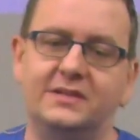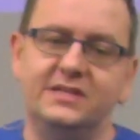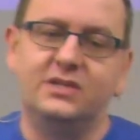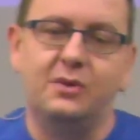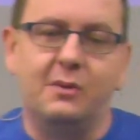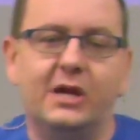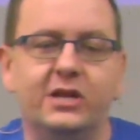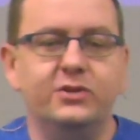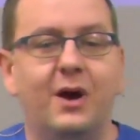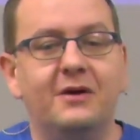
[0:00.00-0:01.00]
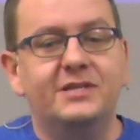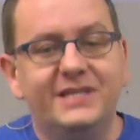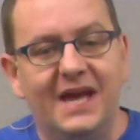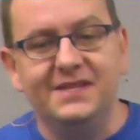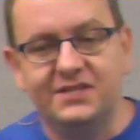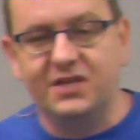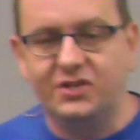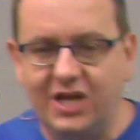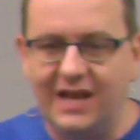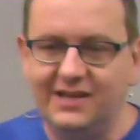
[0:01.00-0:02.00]
this week, we're going to do our dance
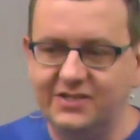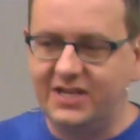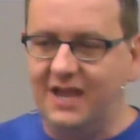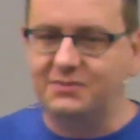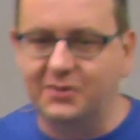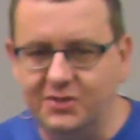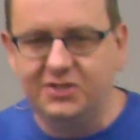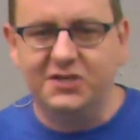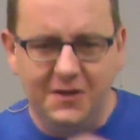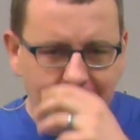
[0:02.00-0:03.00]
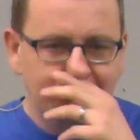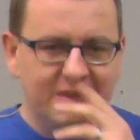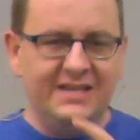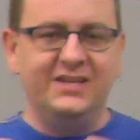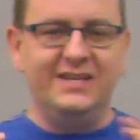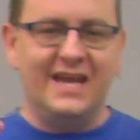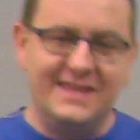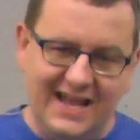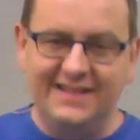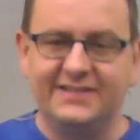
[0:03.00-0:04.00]
challenge game. So what you need to do is you need to
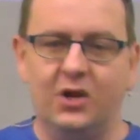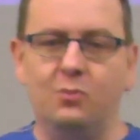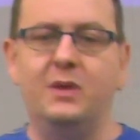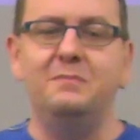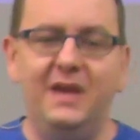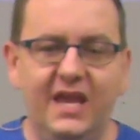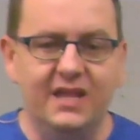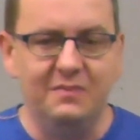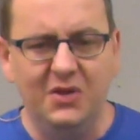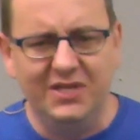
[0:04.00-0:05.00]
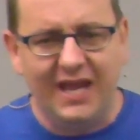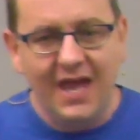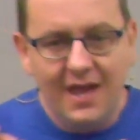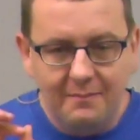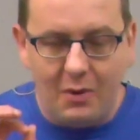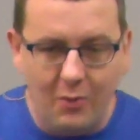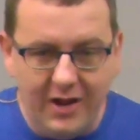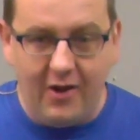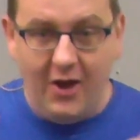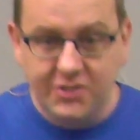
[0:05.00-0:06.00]
dance along with me and the music. But
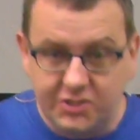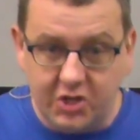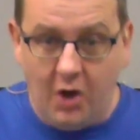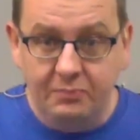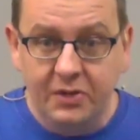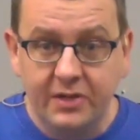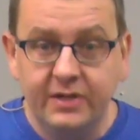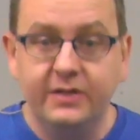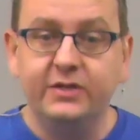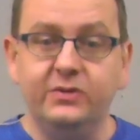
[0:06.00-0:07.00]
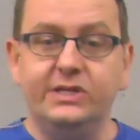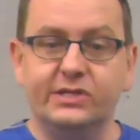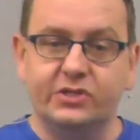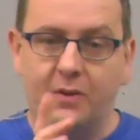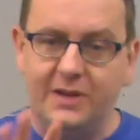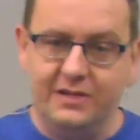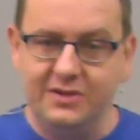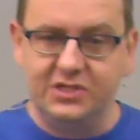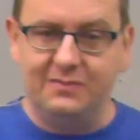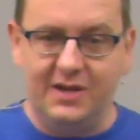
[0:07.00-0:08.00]
when I stop, you need to stop. Now, the
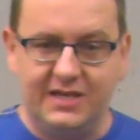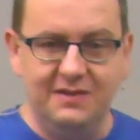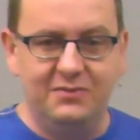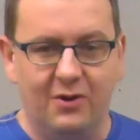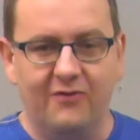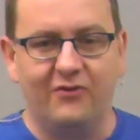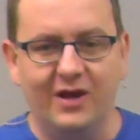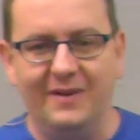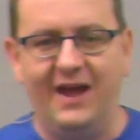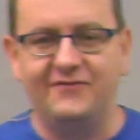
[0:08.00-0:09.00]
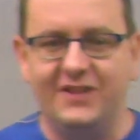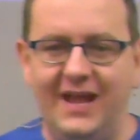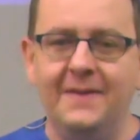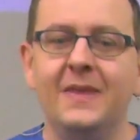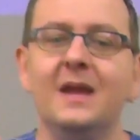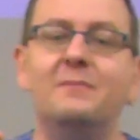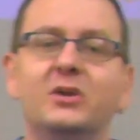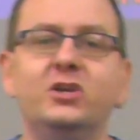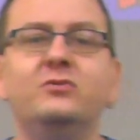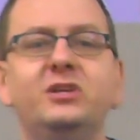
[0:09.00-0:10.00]
music might keep going for a little bit after that,
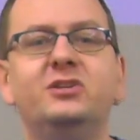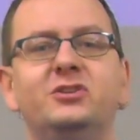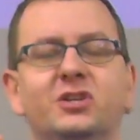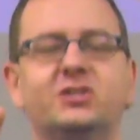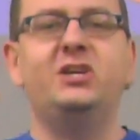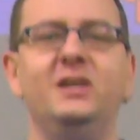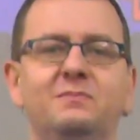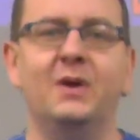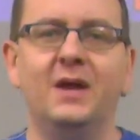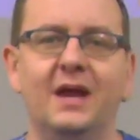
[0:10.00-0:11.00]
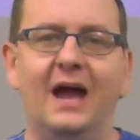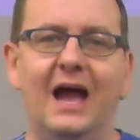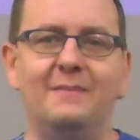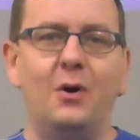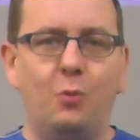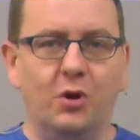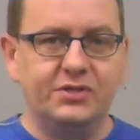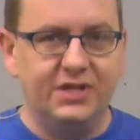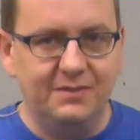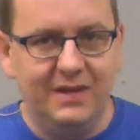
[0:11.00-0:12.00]
but you need to just keep
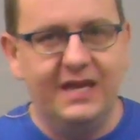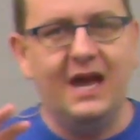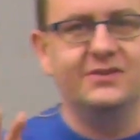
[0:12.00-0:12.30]
watching me and